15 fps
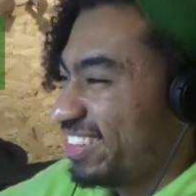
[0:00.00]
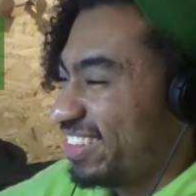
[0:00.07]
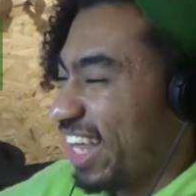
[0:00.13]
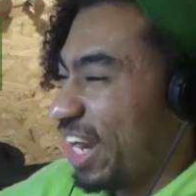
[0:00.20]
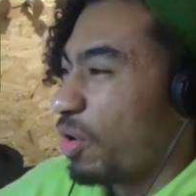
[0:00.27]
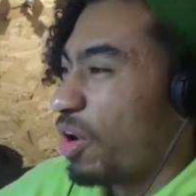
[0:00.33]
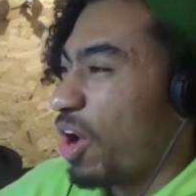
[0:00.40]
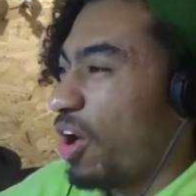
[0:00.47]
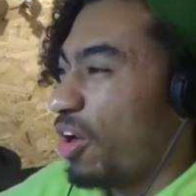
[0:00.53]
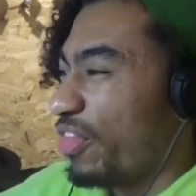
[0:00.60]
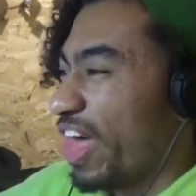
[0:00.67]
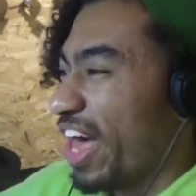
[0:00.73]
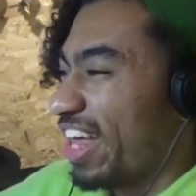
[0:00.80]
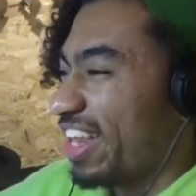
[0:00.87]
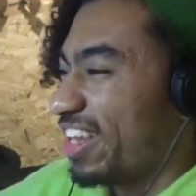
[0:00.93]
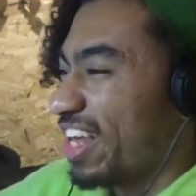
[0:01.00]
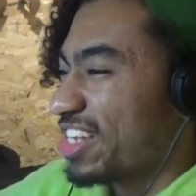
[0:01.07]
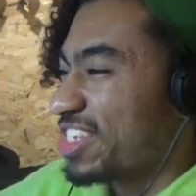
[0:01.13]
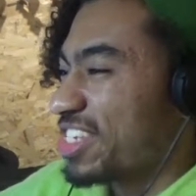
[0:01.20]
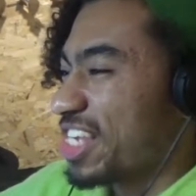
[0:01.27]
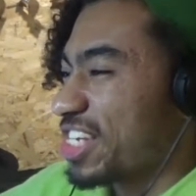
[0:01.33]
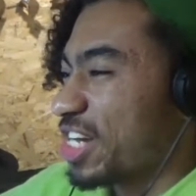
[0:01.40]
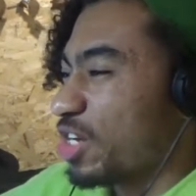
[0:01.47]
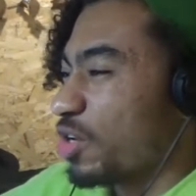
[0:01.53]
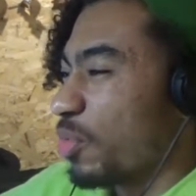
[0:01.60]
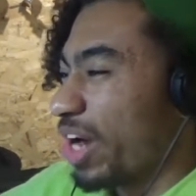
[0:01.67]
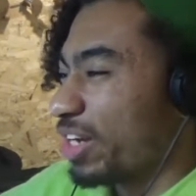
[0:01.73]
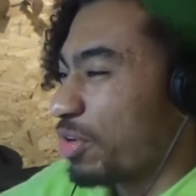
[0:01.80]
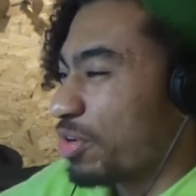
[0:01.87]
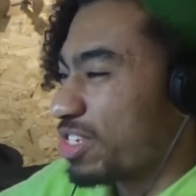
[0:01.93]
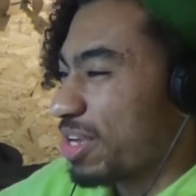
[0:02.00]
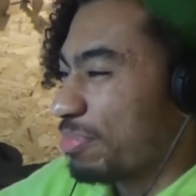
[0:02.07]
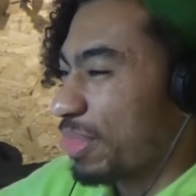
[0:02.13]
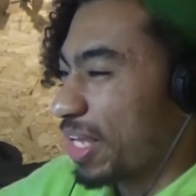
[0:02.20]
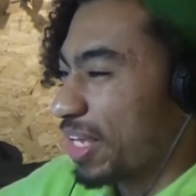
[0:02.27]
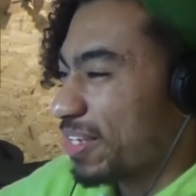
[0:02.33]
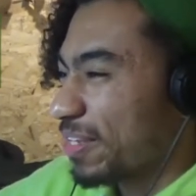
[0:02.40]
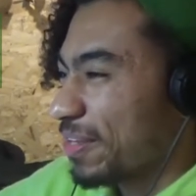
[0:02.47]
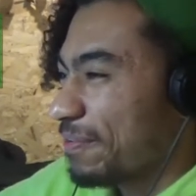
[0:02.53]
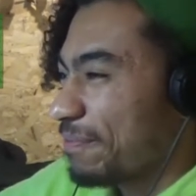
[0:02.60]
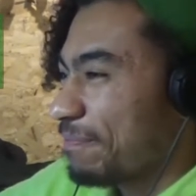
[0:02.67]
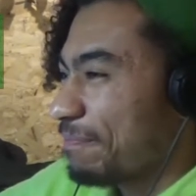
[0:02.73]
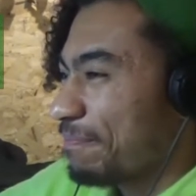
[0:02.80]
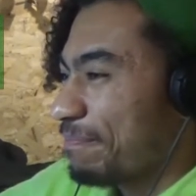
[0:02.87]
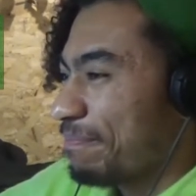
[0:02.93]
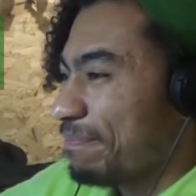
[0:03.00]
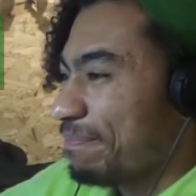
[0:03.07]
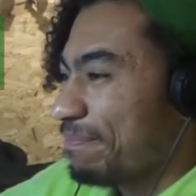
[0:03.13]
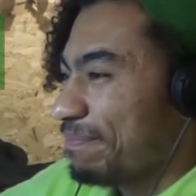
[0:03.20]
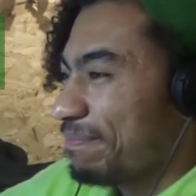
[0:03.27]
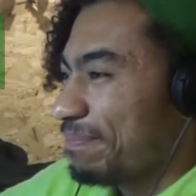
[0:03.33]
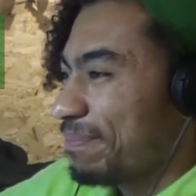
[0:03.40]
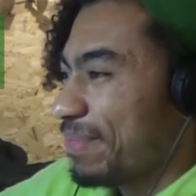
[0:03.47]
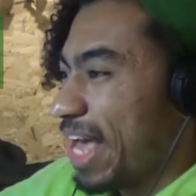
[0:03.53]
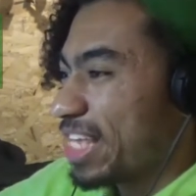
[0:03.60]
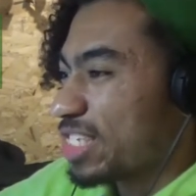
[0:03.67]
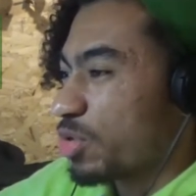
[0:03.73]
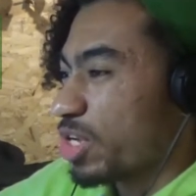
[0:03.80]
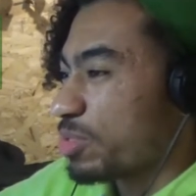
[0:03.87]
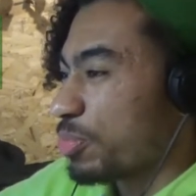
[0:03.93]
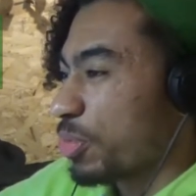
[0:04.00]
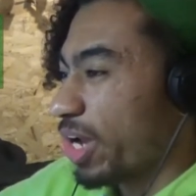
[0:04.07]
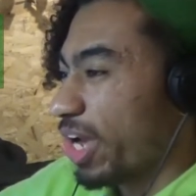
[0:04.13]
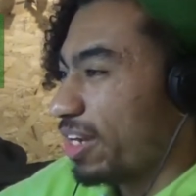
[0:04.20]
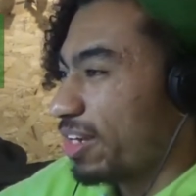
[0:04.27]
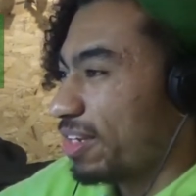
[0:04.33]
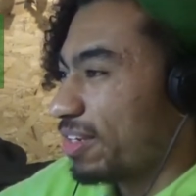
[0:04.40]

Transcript: They don't call that assistant director or something. SOS Brigade.